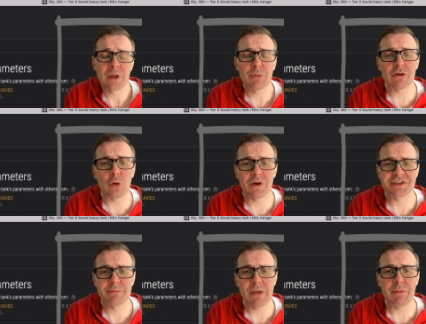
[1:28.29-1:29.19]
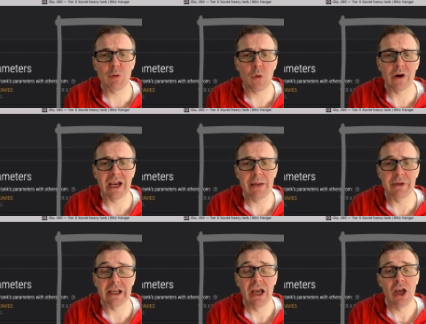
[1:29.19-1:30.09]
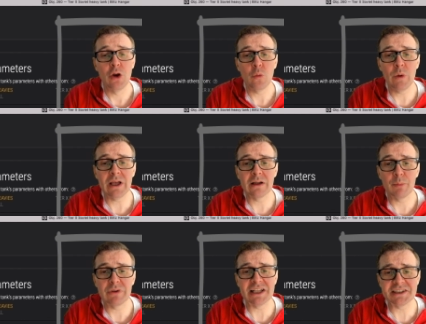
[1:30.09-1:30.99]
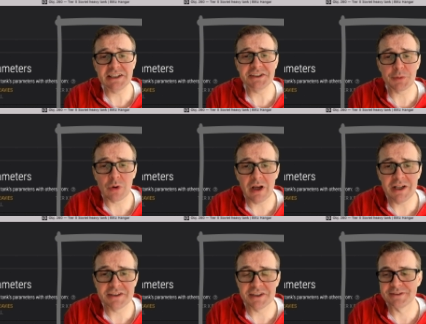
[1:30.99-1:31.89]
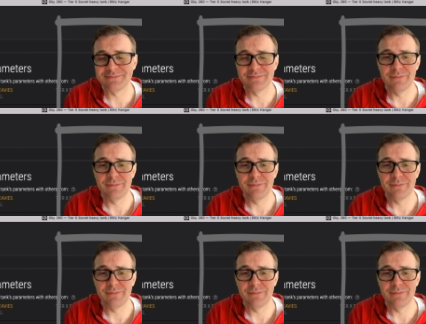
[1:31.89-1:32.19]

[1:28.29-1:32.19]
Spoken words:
But of course, maybe Wargaming will pleasantly surprise us.